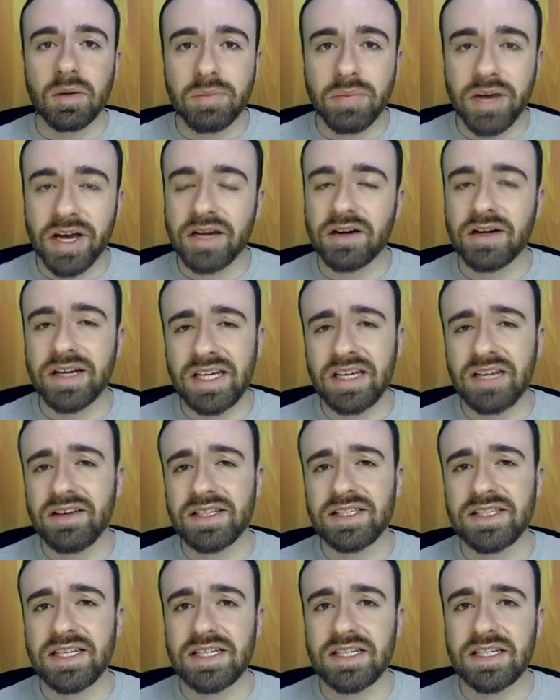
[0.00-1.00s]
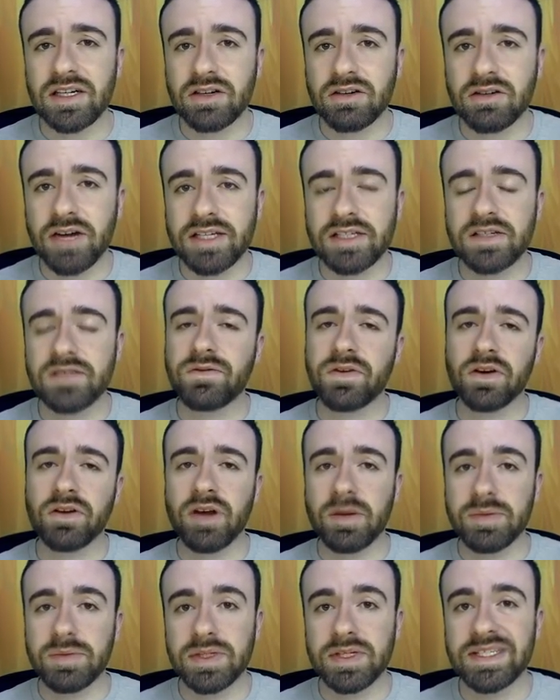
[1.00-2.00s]
playing your healing station aggressive further
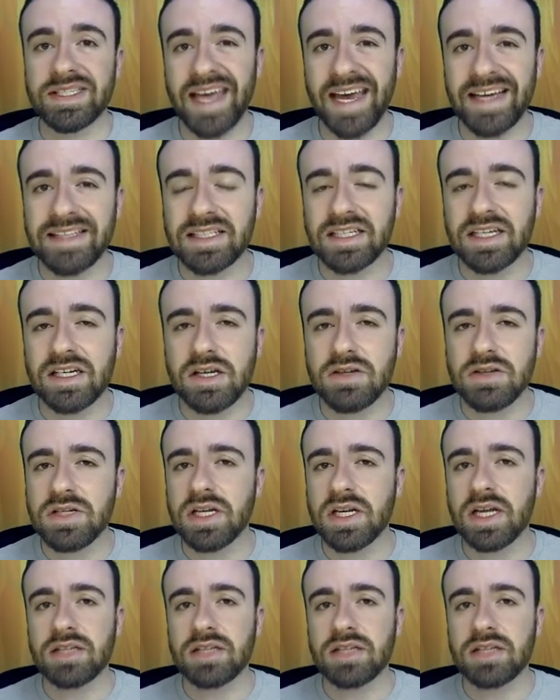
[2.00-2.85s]
up so the tanks can use it,